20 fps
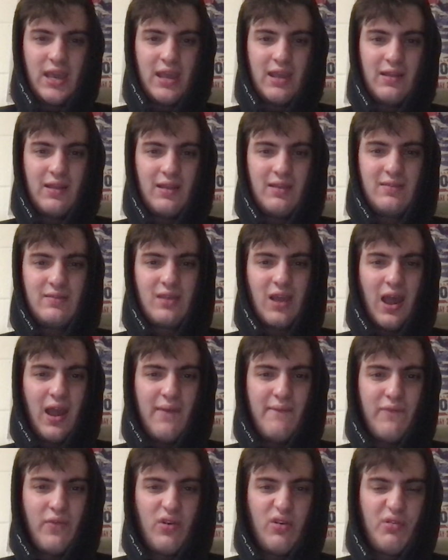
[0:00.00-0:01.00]
and it's
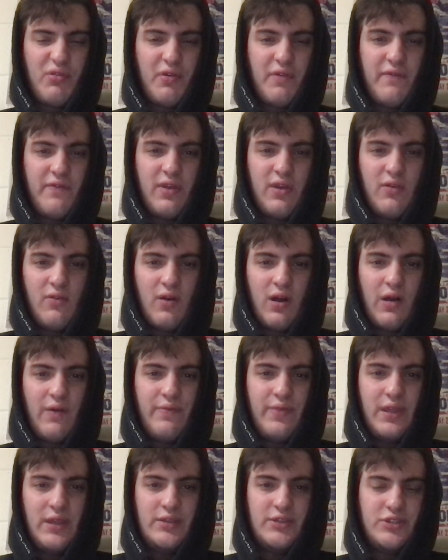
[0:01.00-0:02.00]
time for a review
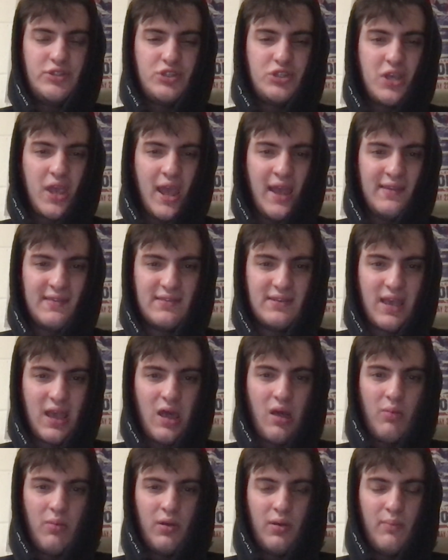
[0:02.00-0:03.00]
of this Chance
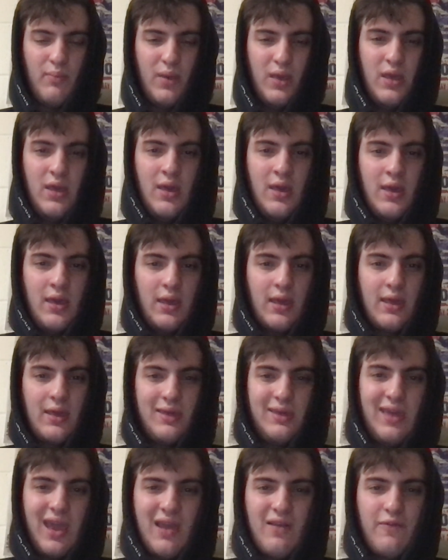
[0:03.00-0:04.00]
album,
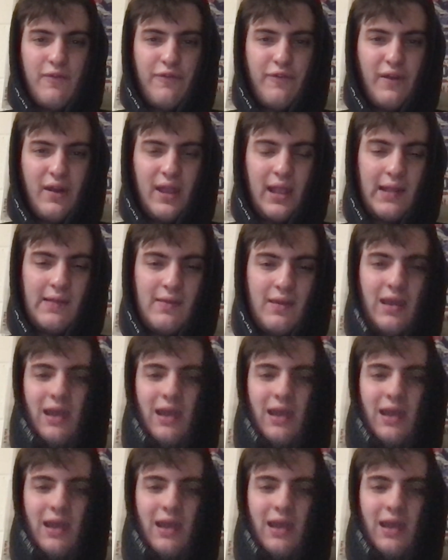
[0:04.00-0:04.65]
Get Fricked.